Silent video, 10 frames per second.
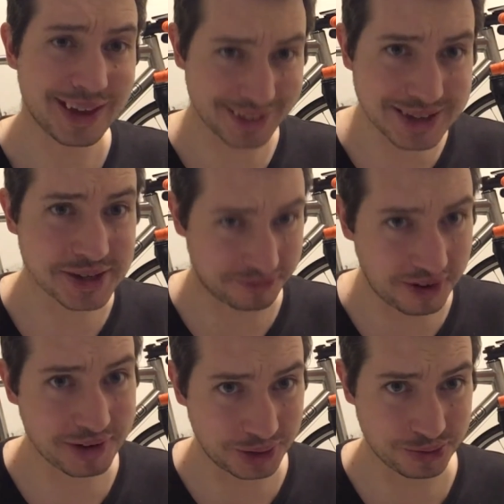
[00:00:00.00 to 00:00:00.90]
that's a
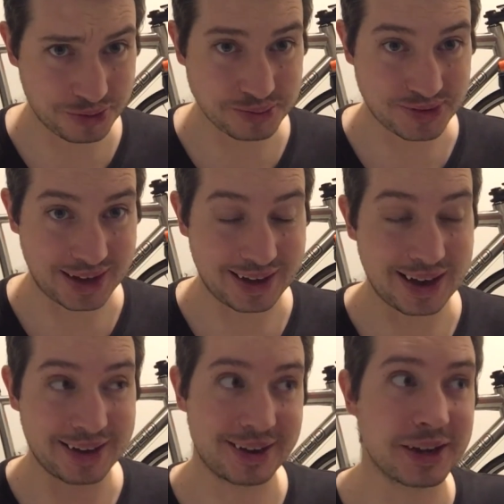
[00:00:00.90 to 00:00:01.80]
very old group set,
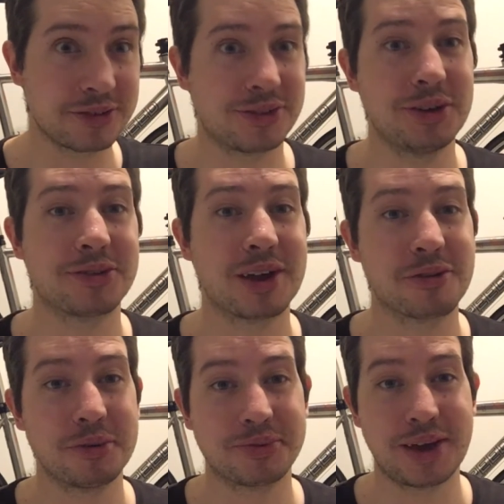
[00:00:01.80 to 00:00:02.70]
and I used to use that
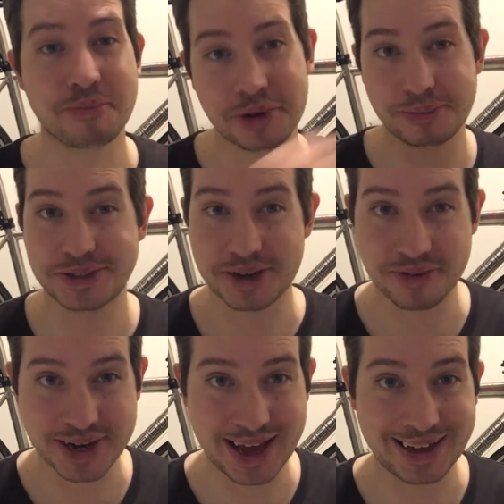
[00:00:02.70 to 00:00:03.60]
group set pretty much
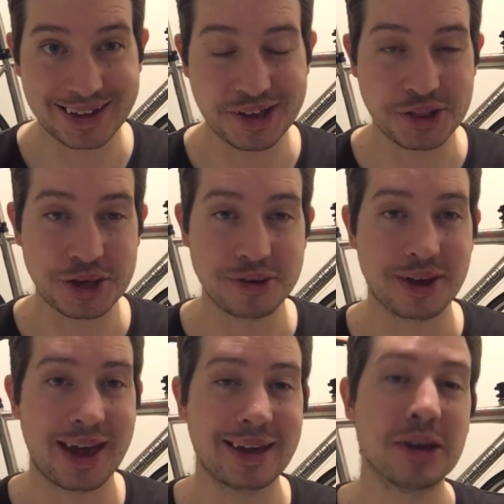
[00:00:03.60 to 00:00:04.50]
every day in the
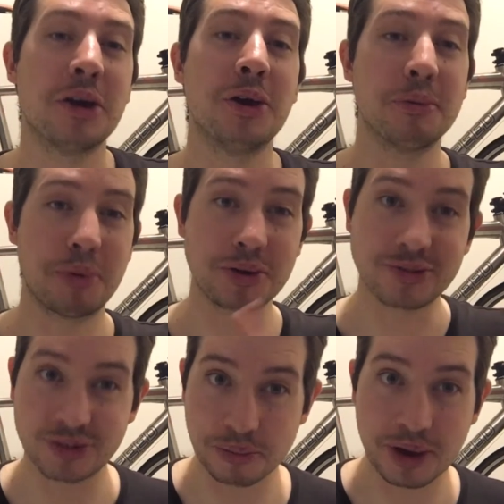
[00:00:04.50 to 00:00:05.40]
UK, both
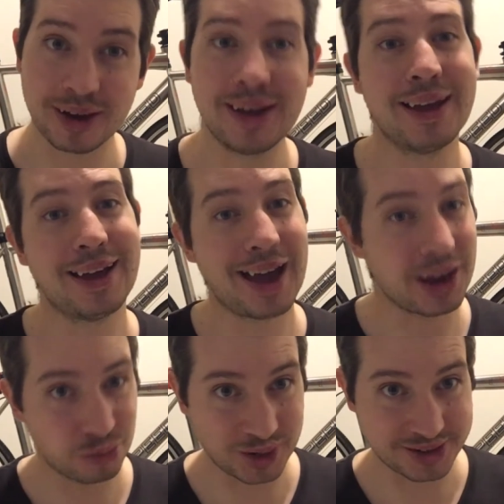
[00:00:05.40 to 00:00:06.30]
summer
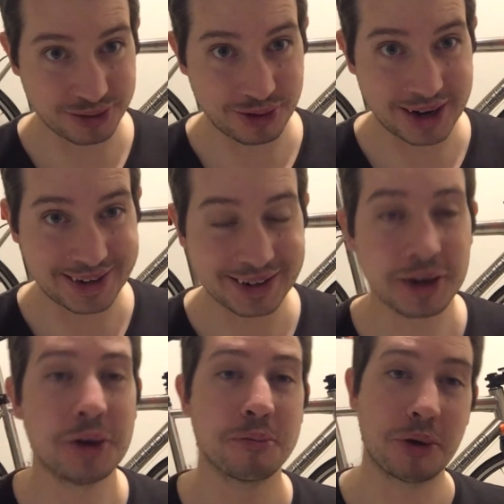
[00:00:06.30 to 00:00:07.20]
and winter riding,
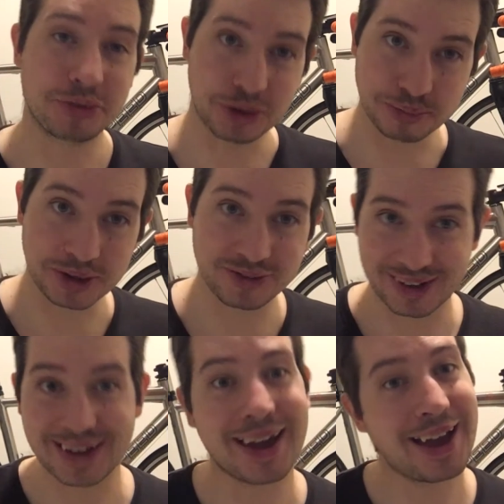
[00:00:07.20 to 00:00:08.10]
both
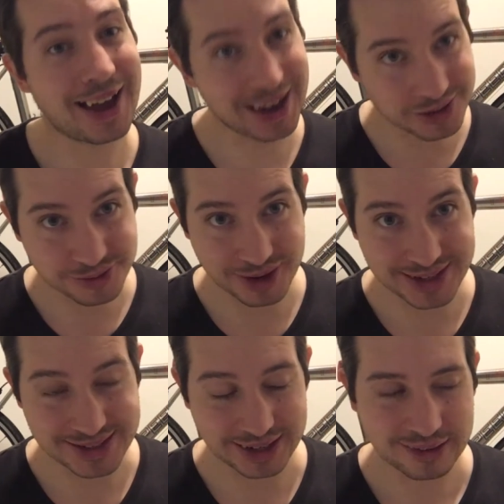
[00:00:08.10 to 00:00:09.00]
commuting and
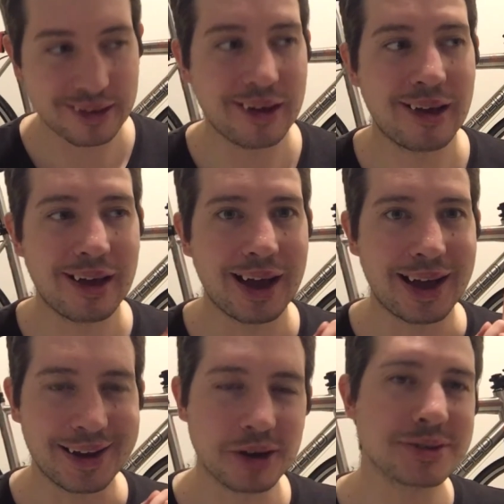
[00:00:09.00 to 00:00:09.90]
racing.
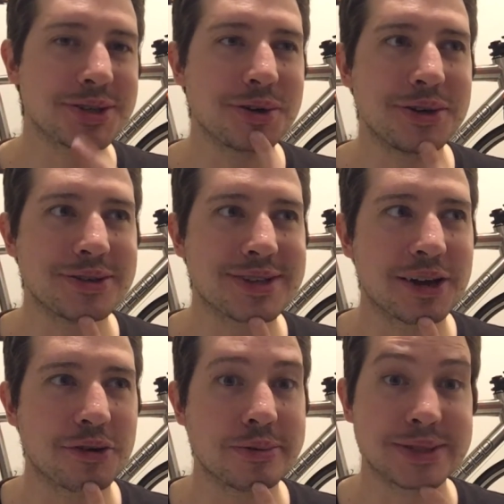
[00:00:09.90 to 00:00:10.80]
And I also used
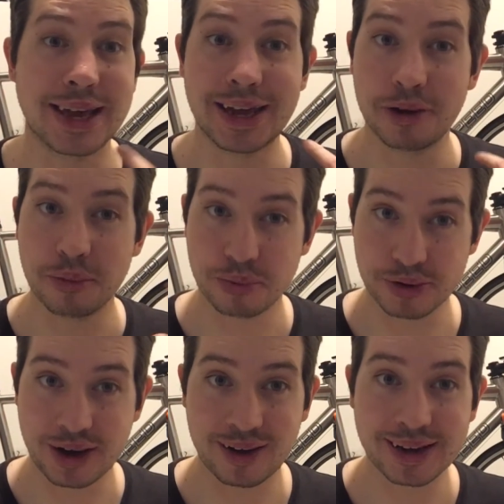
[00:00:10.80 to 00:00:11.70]
that group set here in
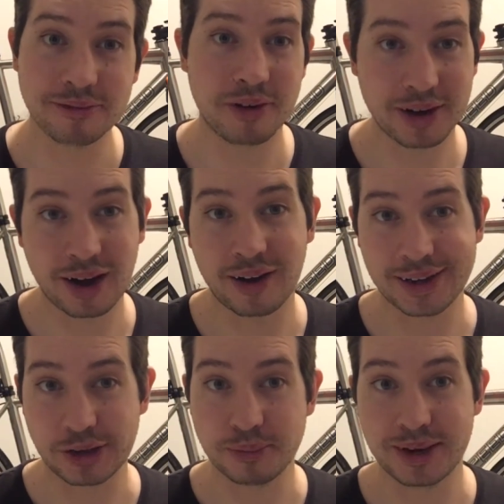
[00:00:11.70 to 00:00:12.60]
Brunei in very high
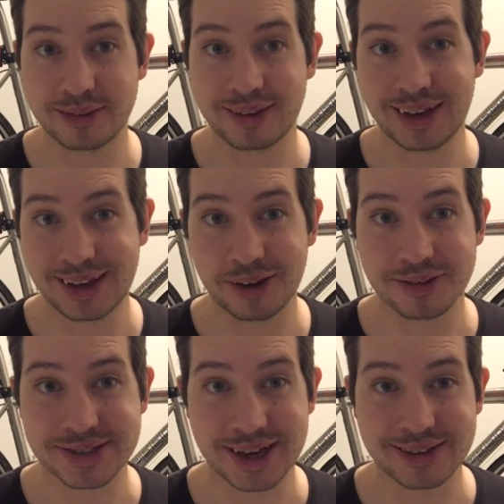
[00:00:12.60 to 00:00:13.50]
humidity here
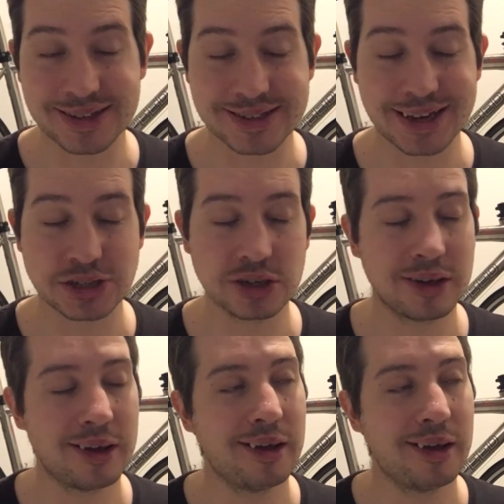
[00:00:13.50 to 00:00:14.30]
in Southeast Asia.